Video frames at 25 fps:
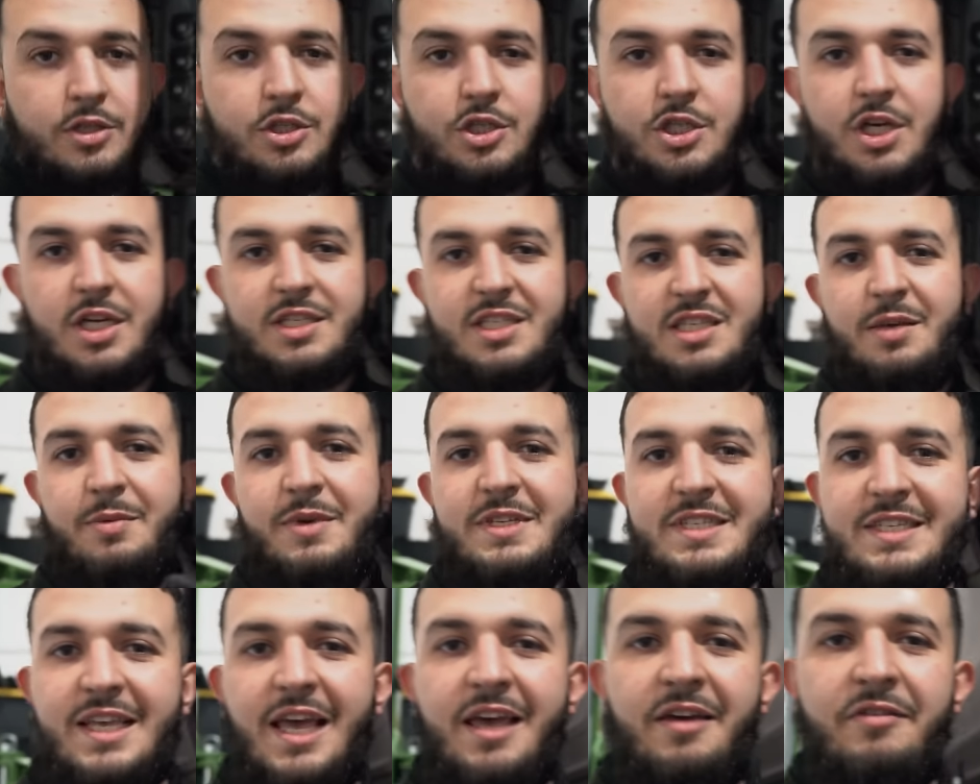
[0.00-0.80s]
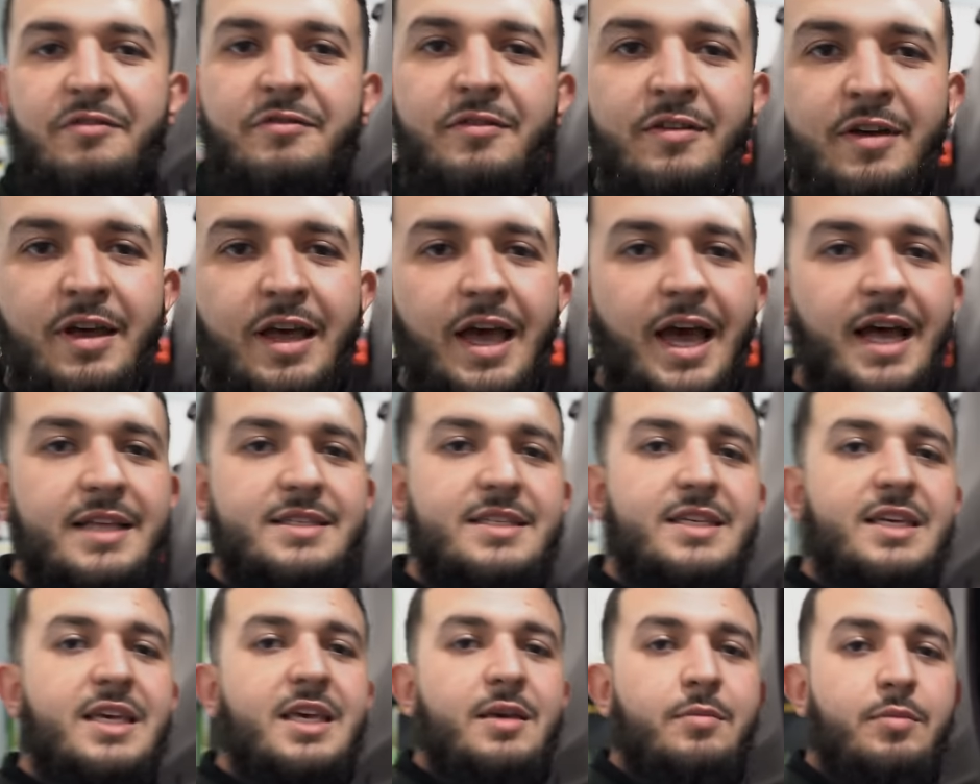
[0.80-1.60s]
just to be safe and
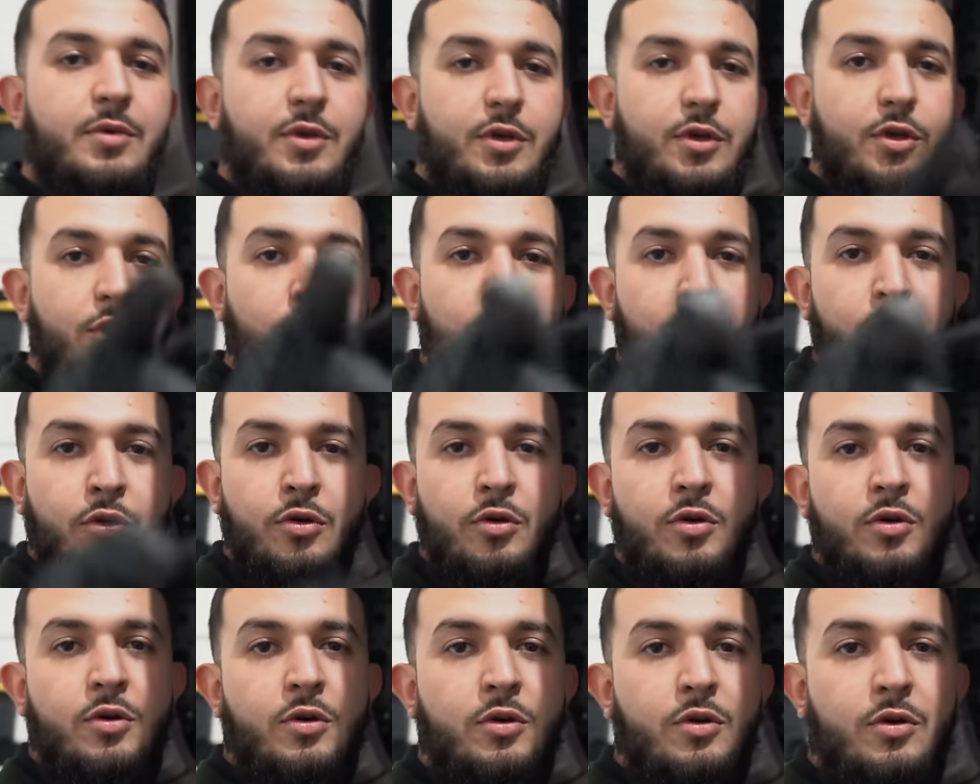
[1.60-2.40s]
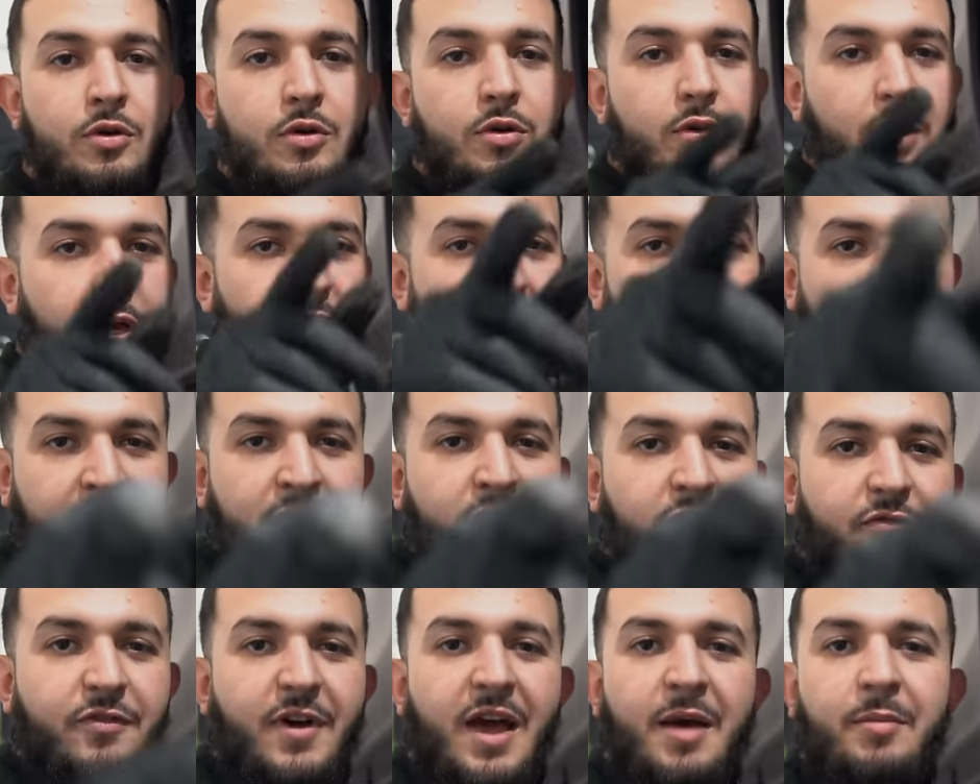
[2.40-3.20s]
to keep you and
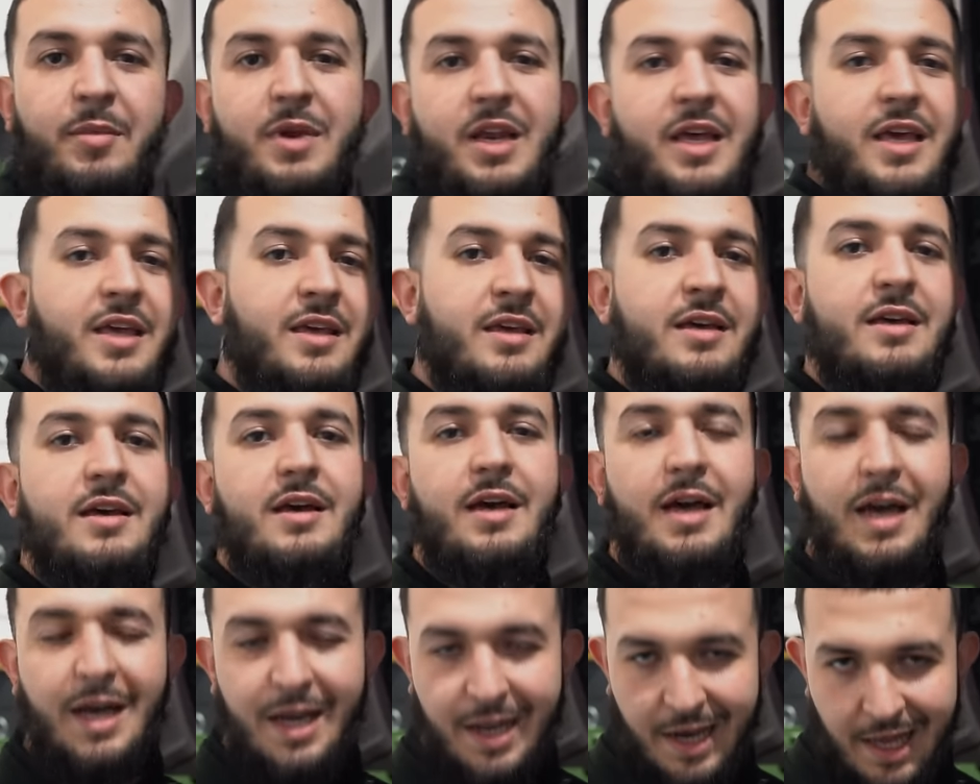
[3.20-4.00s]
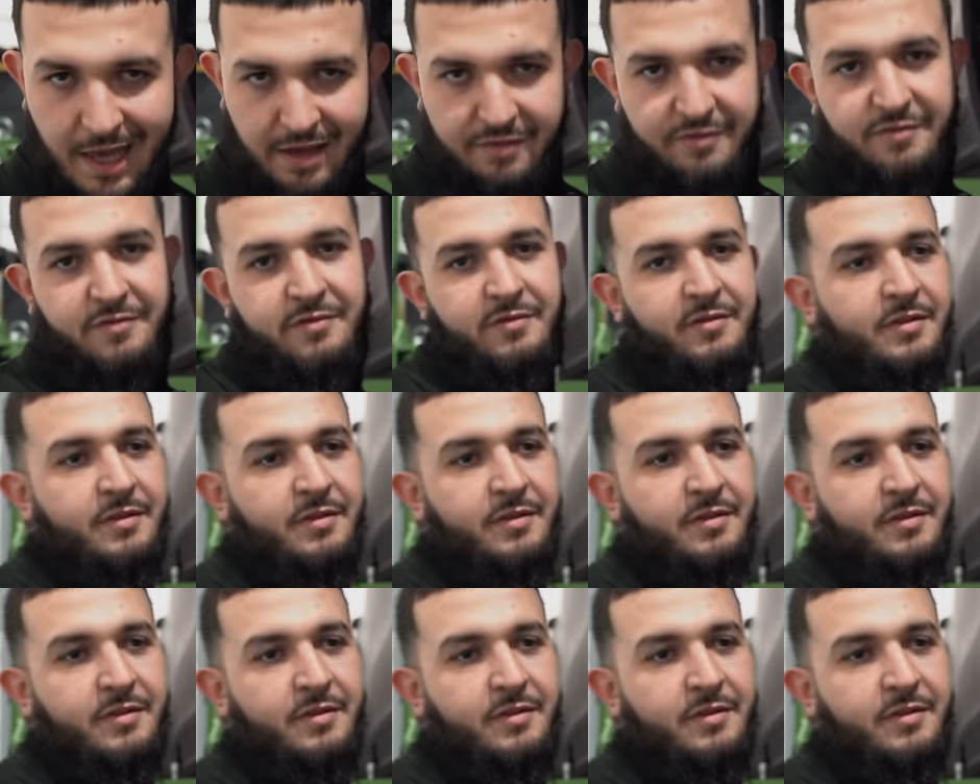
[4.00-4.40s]
your family alive.